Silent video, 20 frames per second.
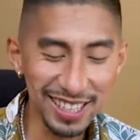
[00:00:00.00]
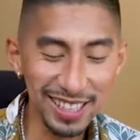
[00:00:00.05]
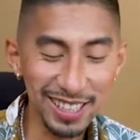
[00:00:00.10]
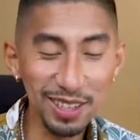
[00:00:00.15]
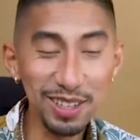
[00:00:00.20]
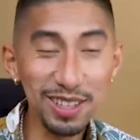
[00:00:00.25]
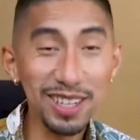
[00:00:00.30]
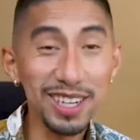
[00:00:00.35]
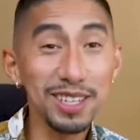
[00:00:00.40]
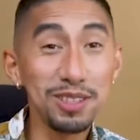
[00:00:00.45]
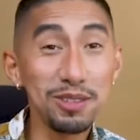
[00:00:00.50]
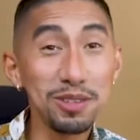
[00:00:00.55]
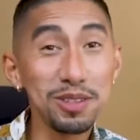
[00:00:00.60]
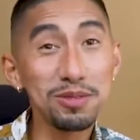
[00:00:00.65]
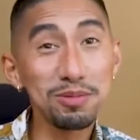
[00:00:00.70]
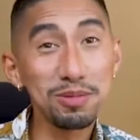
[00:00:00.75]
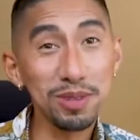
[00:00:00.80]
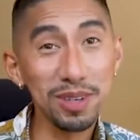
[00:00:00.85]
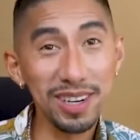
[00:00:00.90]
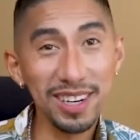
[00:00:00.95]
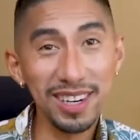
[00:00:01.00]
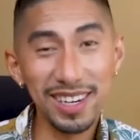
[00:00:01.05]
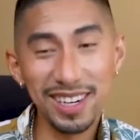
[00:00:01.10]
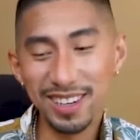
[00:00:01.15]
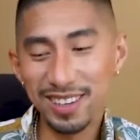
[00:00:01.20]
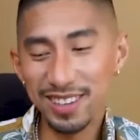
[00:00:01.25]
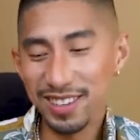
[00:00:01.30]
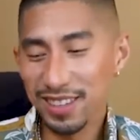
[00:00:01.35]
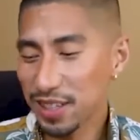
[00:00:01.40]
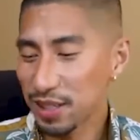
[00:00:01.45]
The only thing I do is work.
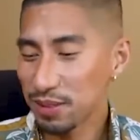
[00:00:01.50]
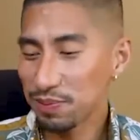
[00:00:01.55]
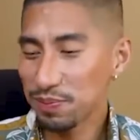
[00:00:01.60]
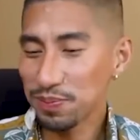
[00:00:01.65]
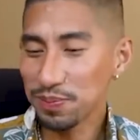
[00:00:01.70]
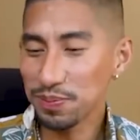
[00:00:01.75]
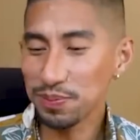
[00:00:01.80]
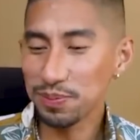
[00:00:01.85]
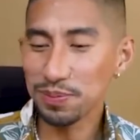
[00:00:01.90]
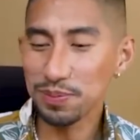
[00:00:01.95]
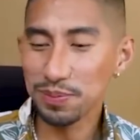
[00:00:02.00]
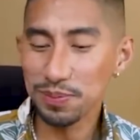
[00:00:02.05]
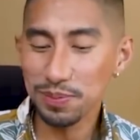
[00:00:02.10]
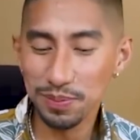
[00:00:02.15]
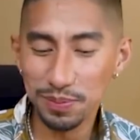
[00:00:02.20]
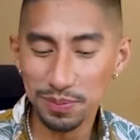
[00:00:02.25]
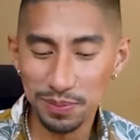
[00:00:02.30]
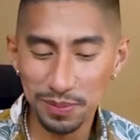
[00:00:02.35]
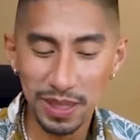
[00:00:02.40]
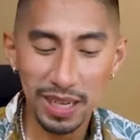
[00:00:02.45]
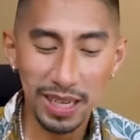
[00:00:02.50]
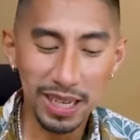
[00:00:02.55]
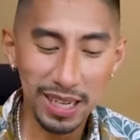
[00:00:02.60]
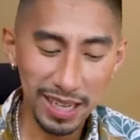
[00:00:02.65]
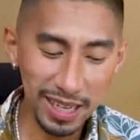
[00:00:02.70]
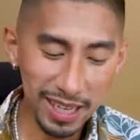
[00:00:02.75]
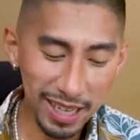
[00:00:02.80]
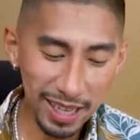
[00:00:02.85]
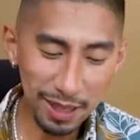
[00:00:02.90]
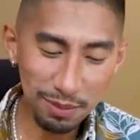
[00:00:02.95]
Okay.
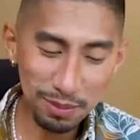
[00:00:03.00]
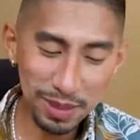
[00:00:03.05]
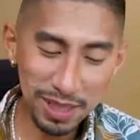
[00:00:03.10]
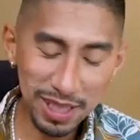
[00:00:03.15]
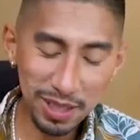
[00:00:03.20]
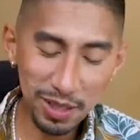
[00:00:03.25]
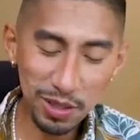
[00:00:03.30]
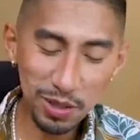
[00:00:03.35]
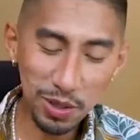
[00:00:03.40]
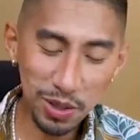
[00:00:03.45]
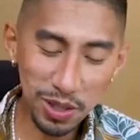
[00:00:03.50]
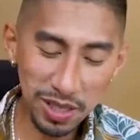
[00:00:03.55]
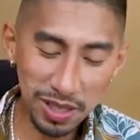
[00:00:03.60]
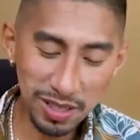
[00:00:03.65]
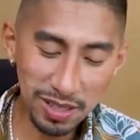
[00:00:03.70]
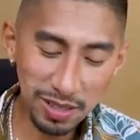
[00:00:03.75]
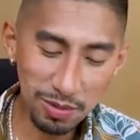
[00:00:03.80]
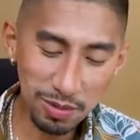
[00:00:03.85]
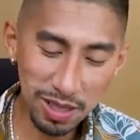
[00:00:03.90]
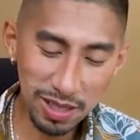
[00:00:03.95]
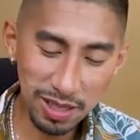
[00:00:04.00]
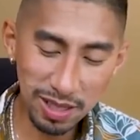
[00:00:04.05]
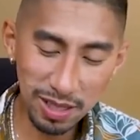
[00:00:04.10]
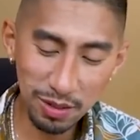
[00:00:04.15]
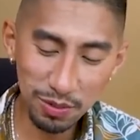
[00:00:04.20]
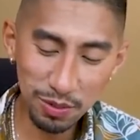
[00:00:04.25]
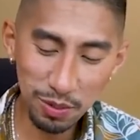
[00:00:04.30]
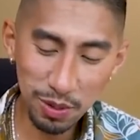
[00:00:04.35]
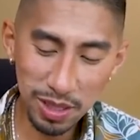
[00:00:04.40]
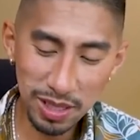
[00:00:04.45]
Um, King of Coins with the Three
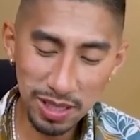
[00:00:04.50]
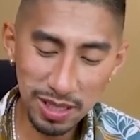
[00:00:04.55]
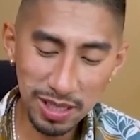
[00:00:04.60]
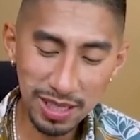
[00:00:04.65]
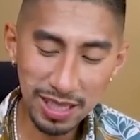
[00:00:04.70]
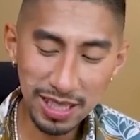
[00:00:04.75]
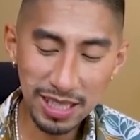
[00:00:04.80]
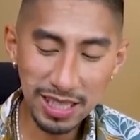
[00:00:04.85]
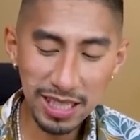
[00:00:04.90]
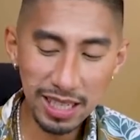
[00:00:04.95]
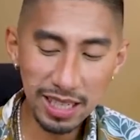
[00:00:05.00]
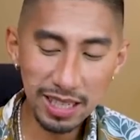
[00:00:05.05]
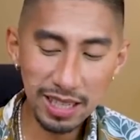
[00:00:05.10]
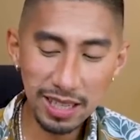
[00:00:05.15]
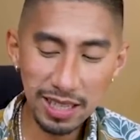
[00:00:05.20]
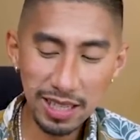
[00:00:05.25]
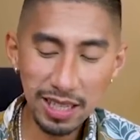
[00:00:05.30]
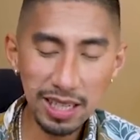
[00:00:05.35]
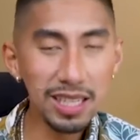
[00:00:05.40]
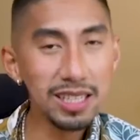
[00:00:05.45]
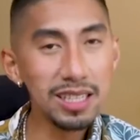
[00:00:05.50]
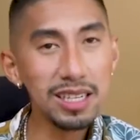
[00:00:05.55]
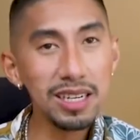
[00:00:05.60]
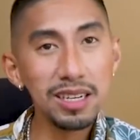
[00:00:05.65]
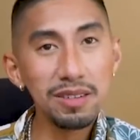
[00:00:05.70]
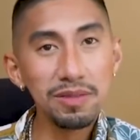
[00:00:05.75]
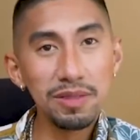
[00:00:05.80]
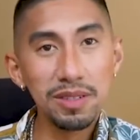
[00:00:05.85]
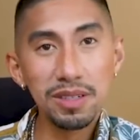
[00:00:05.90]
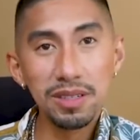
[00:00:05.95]
of Wands, the Death, and the
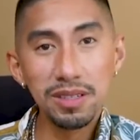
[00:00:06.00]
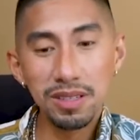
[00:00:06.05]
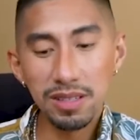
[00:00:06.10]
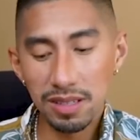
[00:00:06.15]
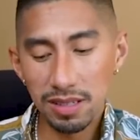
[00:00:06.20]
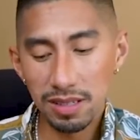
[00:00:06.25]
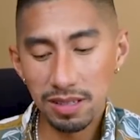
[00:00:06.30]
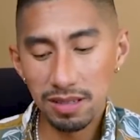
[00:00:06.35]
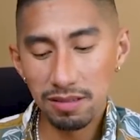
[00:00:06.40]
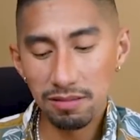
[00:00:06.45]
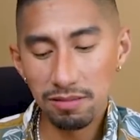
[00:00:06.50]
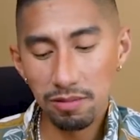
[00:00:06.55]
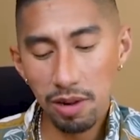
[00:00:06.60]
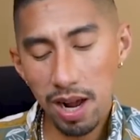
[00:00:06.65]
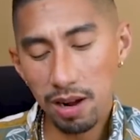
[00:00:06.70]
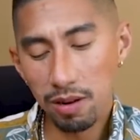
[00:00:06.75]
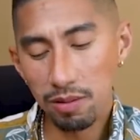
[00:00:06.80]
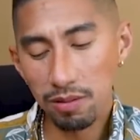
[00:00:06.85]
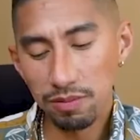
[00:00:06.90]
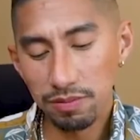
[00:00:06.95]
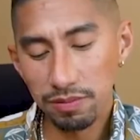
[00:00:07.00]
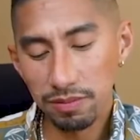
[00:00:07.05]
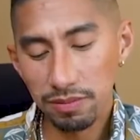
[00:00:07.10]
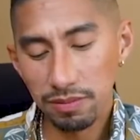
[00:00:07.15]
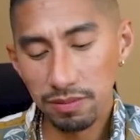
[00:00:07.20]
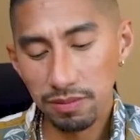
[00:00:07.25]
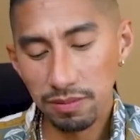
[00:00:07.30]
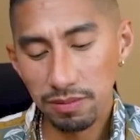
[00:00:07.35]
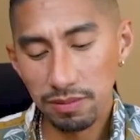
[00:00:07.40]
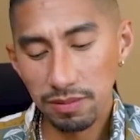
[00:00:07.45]
Lovers. Wow.
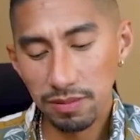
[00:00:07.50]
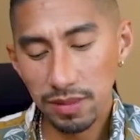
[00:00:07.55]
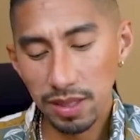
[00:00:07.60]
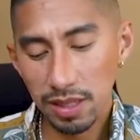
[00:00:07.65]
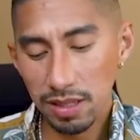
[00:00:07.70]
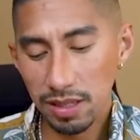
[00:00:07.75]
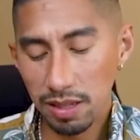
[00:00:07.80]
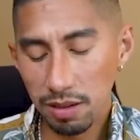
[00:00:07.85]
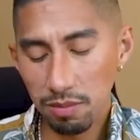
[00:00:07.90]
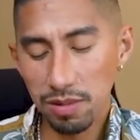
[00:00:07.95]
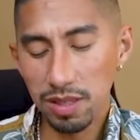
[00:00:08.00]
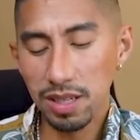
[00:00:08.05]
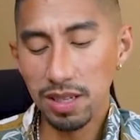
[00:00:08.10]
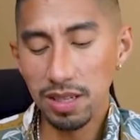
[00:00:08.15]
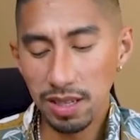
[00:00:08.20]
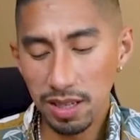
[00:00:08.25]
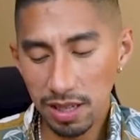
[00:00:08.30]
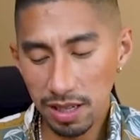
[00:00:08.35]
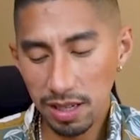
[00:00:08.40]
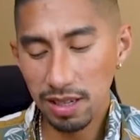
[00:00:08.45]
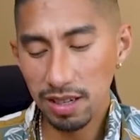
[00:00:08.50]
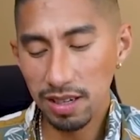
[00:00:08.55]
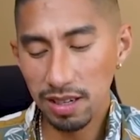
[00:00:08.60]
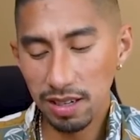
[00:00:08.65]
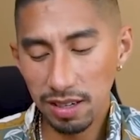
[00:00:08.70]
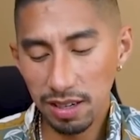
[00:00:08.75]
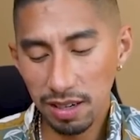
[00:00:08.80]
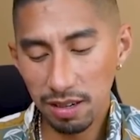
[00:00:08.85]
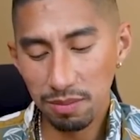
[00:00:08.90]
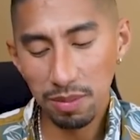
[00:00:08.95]
Something
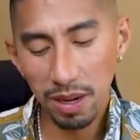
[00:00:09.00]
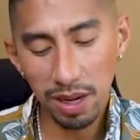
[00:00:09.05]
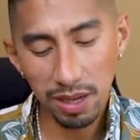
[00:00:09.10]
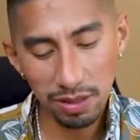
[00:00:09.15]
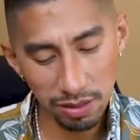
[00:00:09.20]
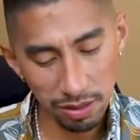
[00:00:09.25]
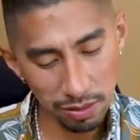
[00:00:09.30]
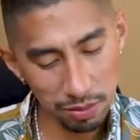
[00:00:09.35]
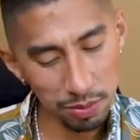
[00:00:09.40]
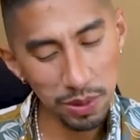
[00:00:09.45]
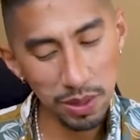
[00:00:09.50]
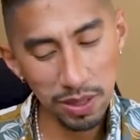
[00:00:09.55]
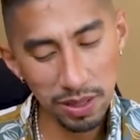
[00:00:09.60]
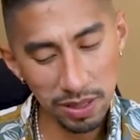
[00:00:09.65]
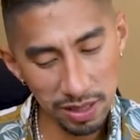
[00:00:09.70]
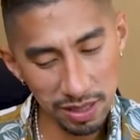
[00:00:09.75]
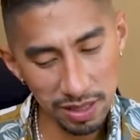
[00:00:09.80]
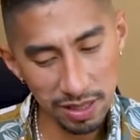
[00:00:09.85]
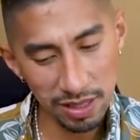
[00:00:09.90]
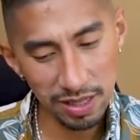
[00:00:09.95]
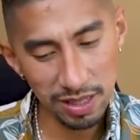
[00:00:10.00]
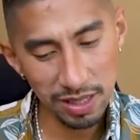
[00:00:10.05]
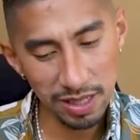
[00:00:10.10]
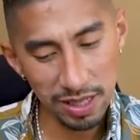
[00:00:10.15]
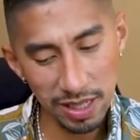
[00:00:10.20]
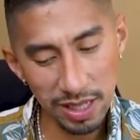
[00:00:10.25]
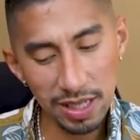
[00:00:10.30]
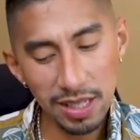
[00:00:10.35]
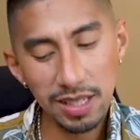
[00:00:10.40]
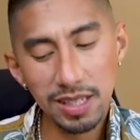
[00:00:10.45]
here about your person
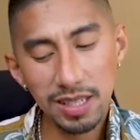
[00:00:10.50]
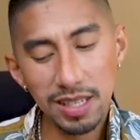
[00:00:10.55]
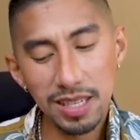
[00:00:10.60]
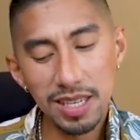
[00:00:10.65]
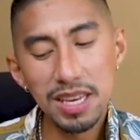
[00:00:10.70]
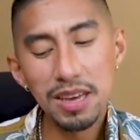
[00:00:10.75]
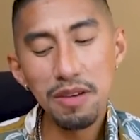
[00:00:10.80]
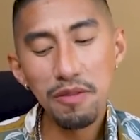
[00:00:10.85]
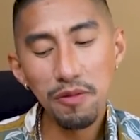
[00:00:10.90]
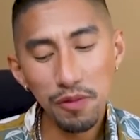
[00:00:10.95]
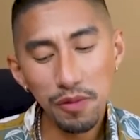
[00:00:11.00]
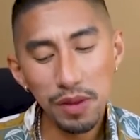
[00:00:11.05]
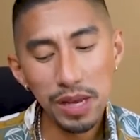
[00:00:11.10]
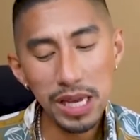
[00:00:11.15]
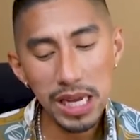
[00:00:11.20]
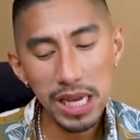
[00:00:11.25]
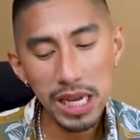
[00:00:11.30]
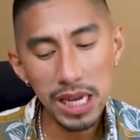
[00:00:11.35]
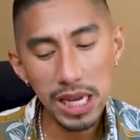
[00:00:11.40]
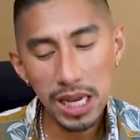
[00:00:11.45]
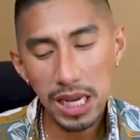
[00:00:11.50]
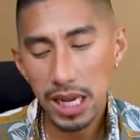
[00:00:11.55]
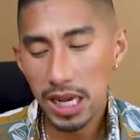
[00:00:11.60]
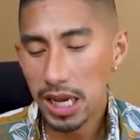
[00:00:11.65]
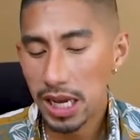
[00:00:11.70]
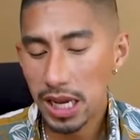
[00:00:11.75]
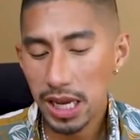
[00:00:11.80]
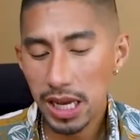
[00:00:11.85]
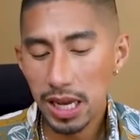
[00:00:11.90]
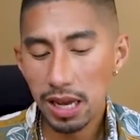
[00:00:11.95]
is giving.
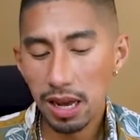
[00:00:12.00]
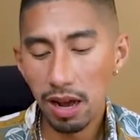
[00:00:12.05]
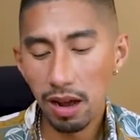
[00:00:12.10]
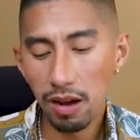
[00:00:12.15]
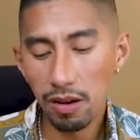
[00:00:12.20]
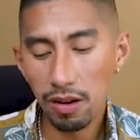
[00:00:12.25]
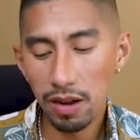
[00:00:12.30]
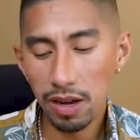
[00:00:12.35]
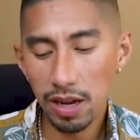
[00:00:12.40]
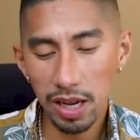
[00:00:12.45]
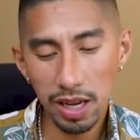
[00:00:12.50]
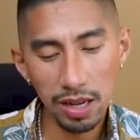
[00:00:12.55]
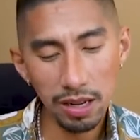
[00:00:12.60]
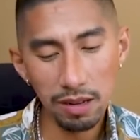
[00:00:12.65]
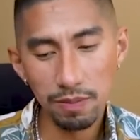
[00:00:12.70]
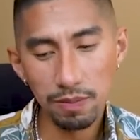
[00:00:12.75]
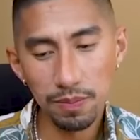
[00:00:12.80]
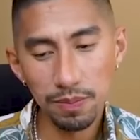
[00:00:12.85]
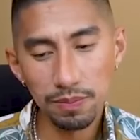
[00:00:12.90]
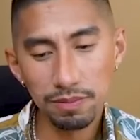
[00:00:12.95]
Okay.